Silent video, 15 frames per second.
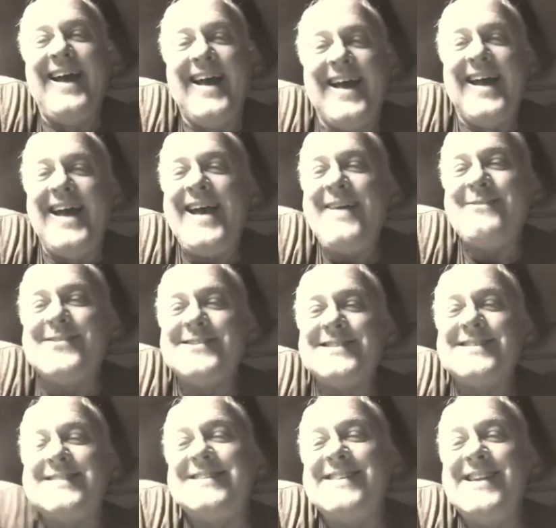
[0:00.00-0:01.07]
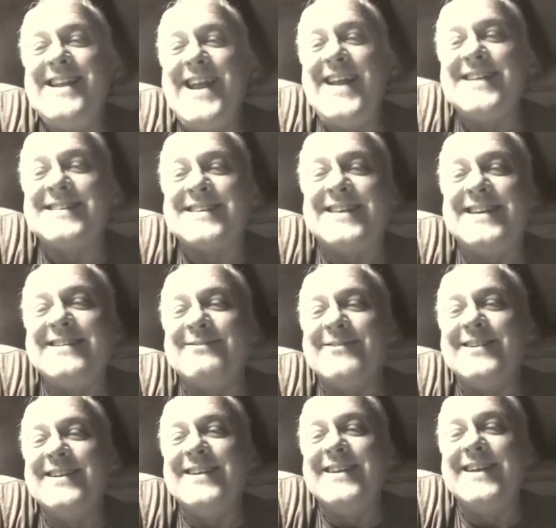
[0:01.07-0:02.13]
Hey, where's a teenage kid when
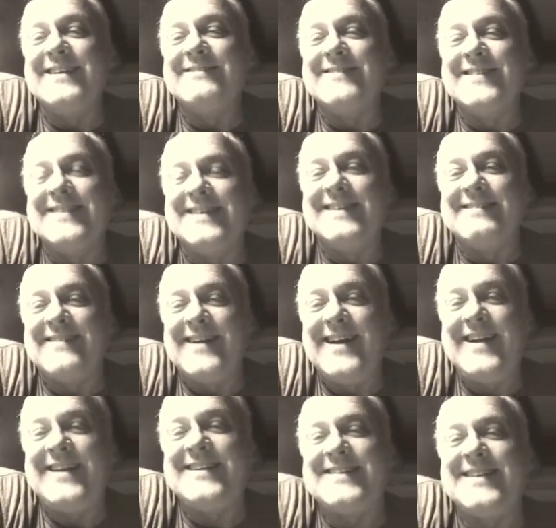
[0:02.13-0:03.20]
you need one, right?